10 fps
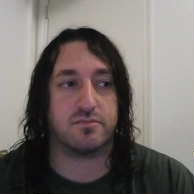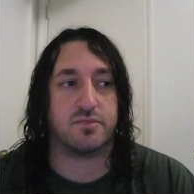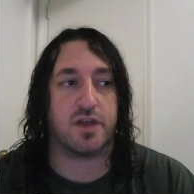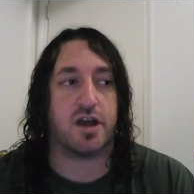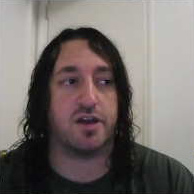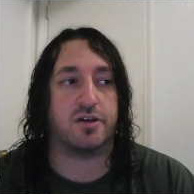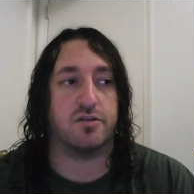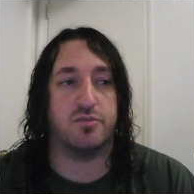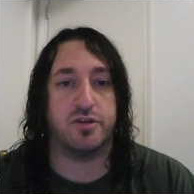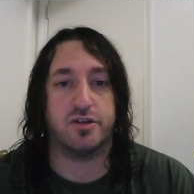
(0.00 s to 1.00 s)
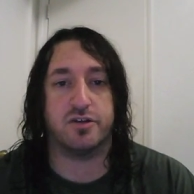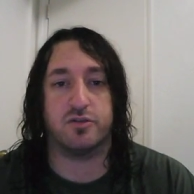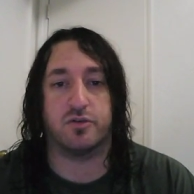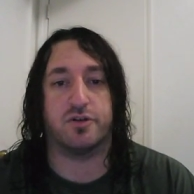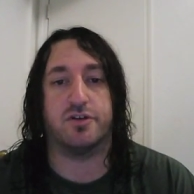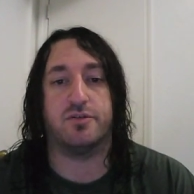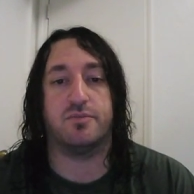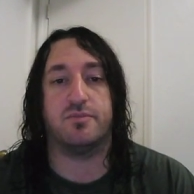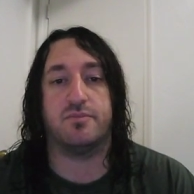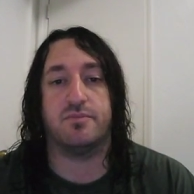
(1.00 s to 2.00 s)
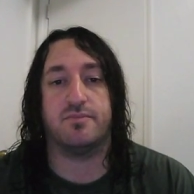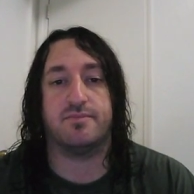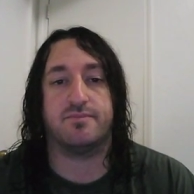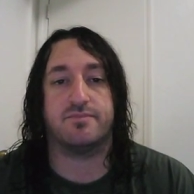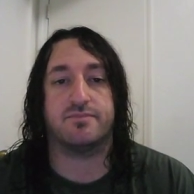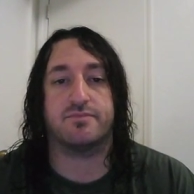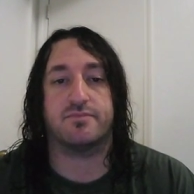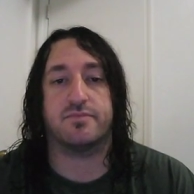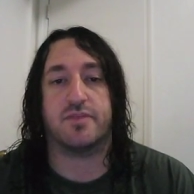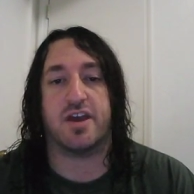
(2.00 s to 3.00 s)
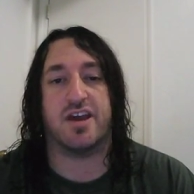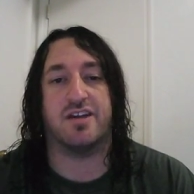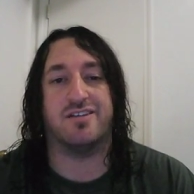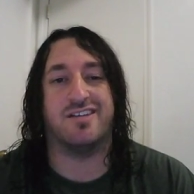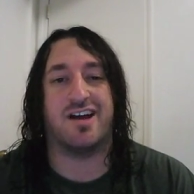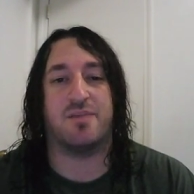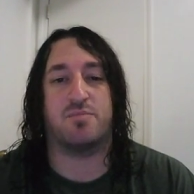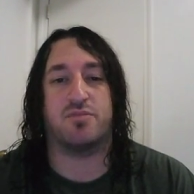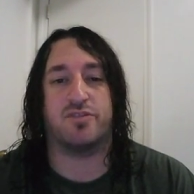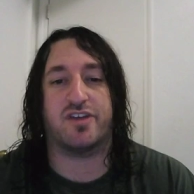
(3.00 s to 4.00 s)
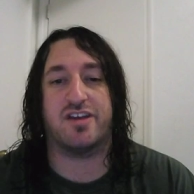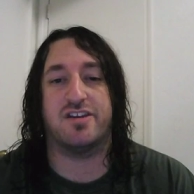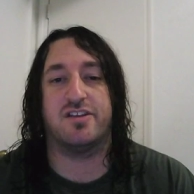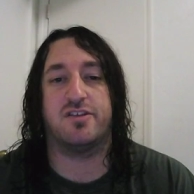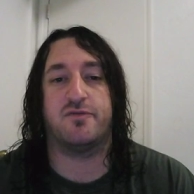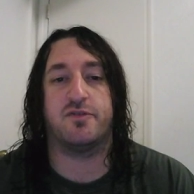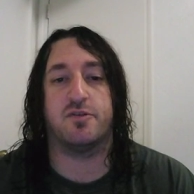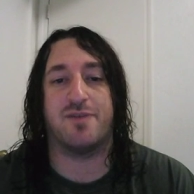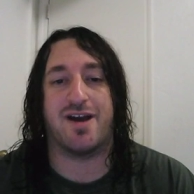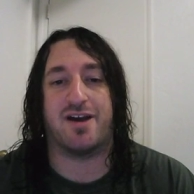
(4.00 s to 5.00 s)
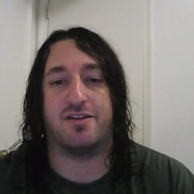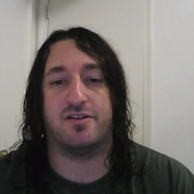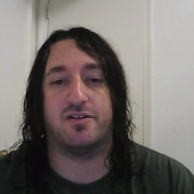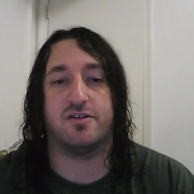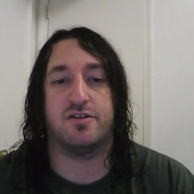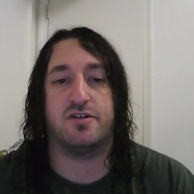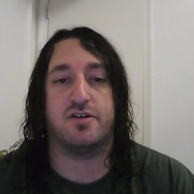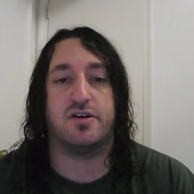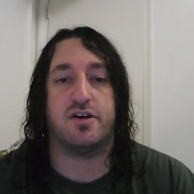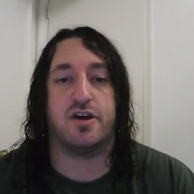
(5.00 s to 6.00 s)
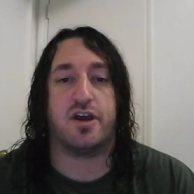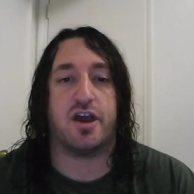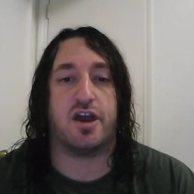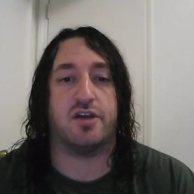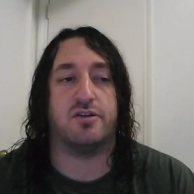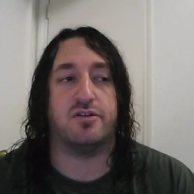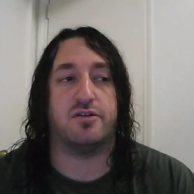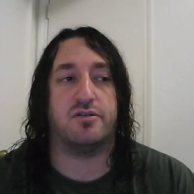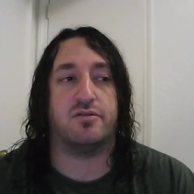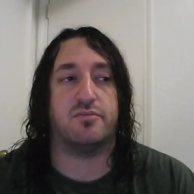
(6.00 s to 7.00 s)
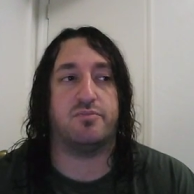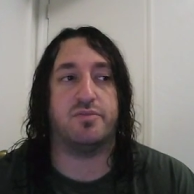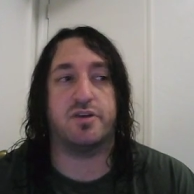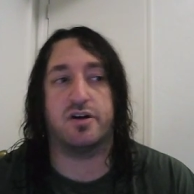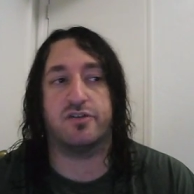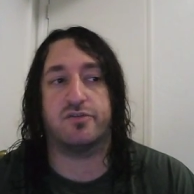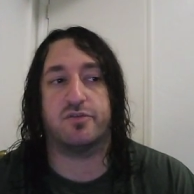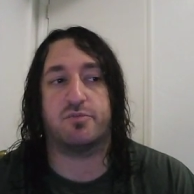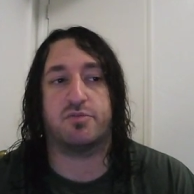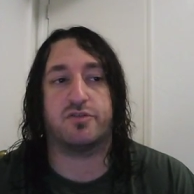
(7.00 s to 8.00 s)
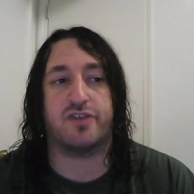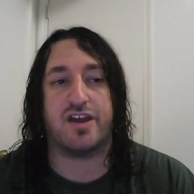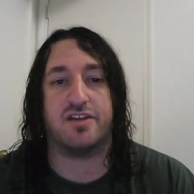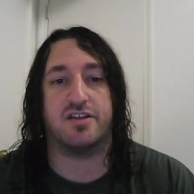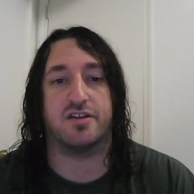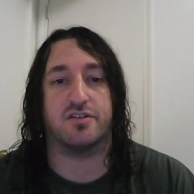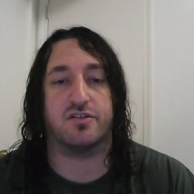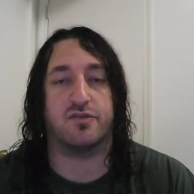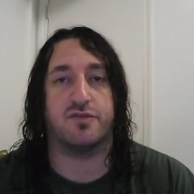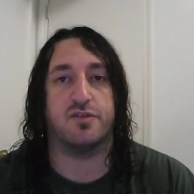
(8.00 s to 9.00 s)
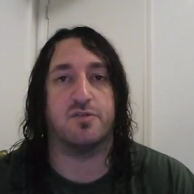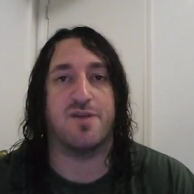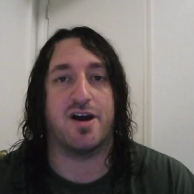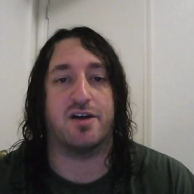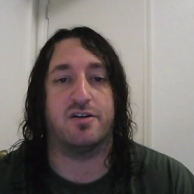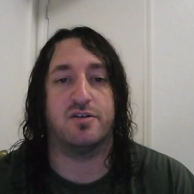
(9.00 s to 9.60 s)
I completely ignored it, and I pretended to feel bad, and because I was pretending to feel bad,